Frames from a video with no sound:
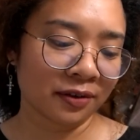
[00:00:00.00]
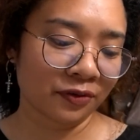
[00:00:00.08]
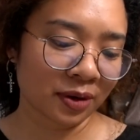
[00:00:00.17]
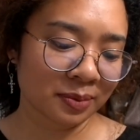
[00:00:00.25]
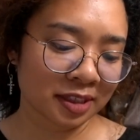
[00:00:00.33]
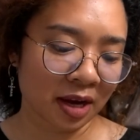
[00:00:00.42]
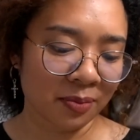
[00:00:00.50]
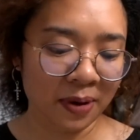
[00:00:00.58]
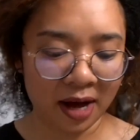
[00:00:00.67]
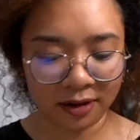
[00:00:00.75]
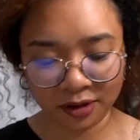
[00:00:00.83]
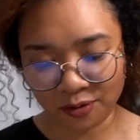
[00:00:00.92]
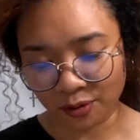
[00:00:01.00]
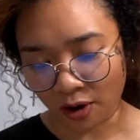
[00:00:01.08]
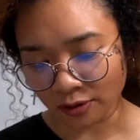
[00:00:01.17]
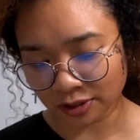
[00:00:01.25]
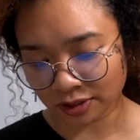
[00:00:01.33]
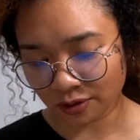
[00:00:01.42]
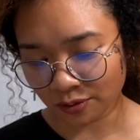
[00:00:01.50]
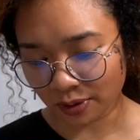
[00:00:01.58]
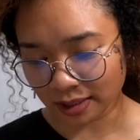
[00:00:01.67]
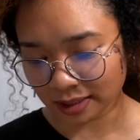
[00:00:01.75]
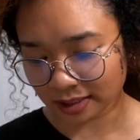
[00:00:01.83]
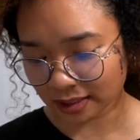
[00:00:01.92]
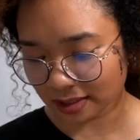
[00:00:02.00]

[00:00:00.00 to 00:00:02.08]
from Sao Paulo also wants to